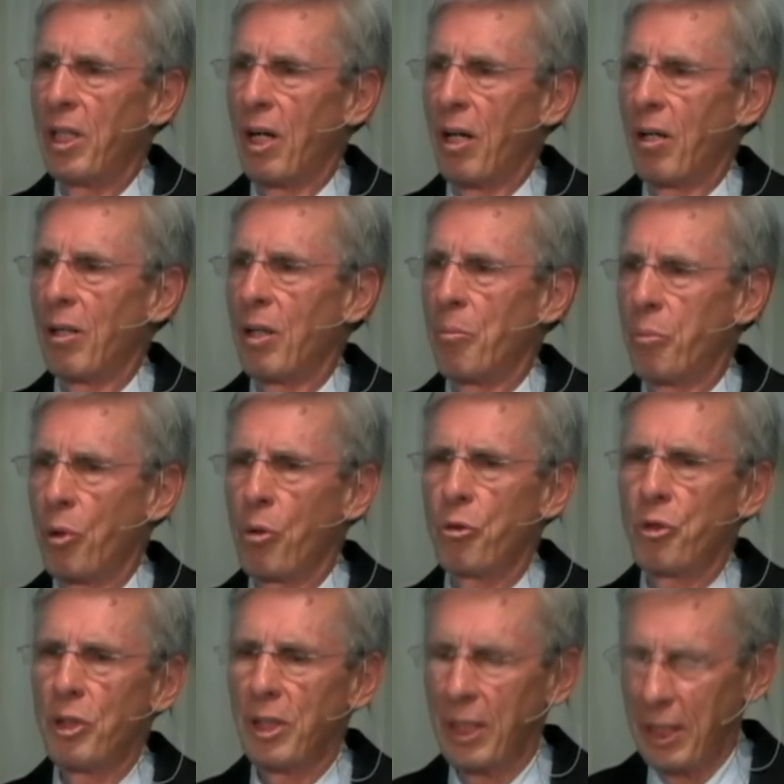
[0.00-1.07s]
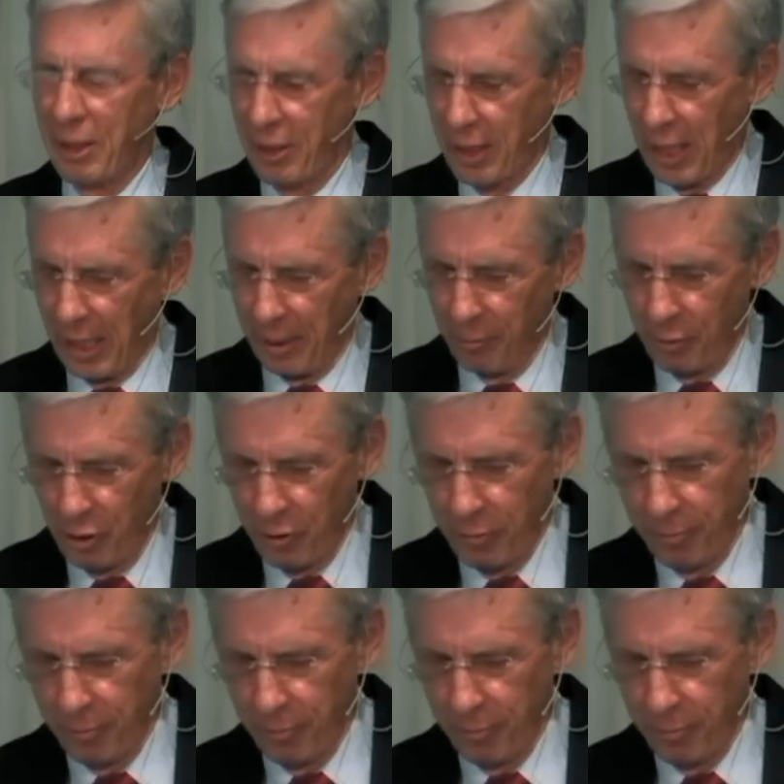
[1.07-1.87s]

are approaching these times.